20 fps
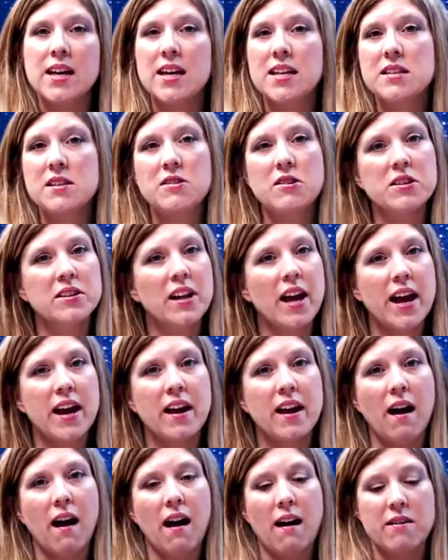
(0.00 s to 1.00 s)
It's looked
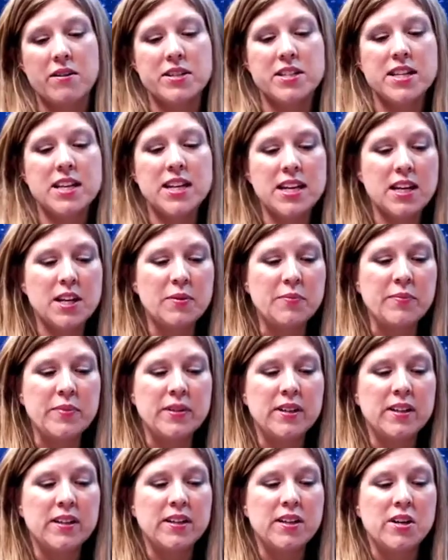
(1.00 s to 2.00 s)
like our
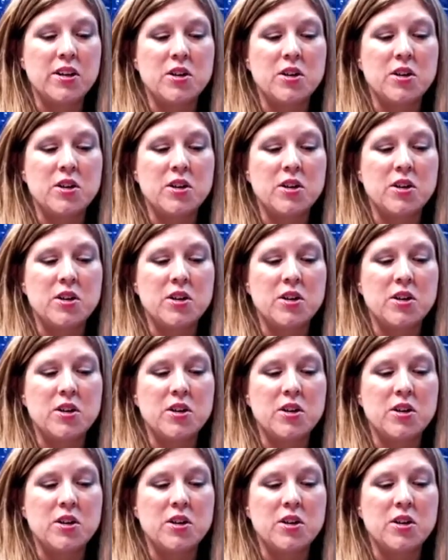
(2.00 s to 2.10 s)
team